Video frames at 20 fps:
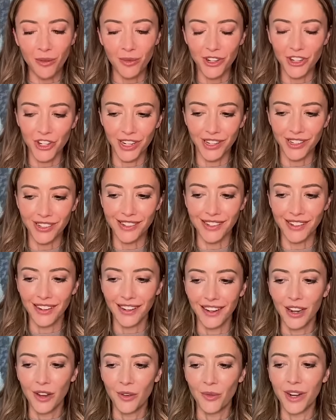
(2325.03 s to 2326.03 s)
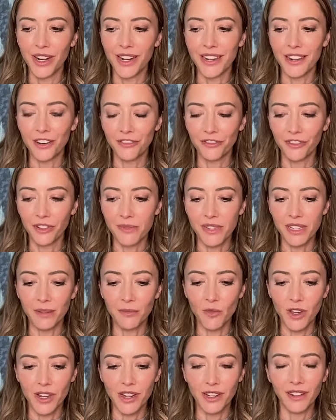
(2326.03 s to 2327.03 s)
which is when I hear from
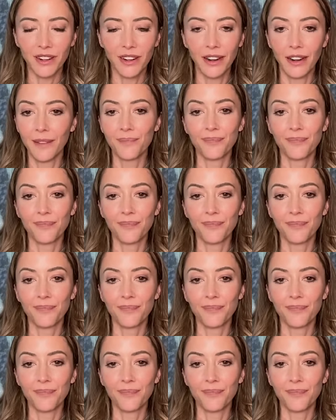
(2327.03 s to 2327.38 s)
someone,